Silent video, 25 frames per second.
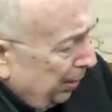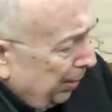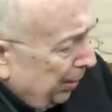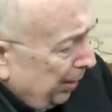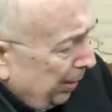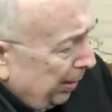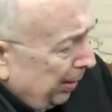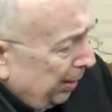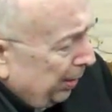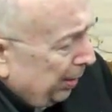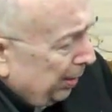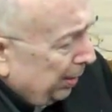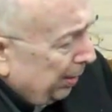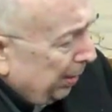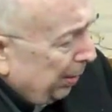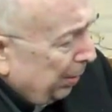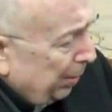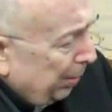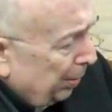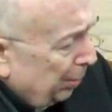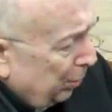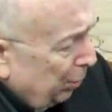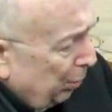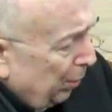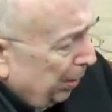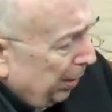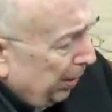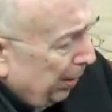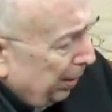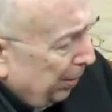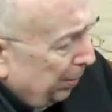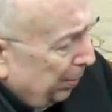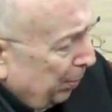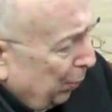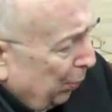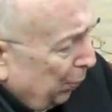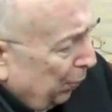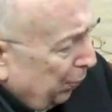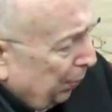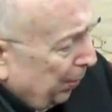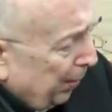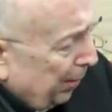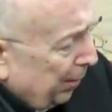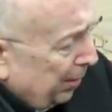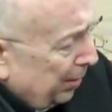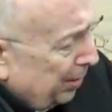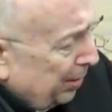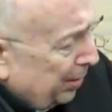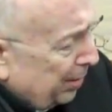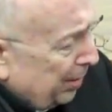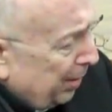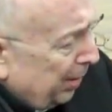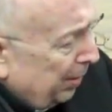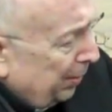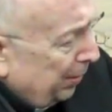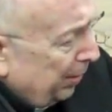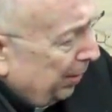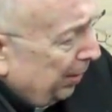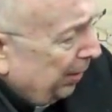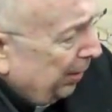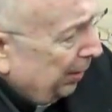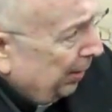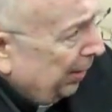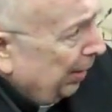Either they were doing it moved by the same thing